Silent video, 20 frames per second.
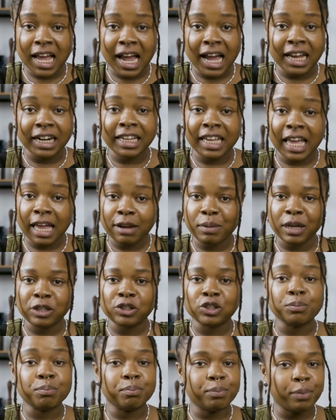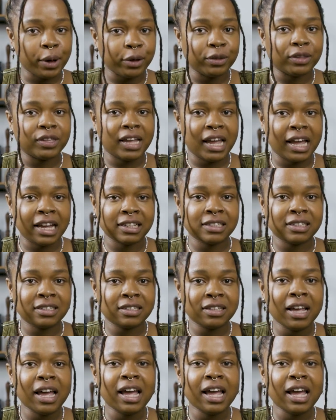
and again mention both texts,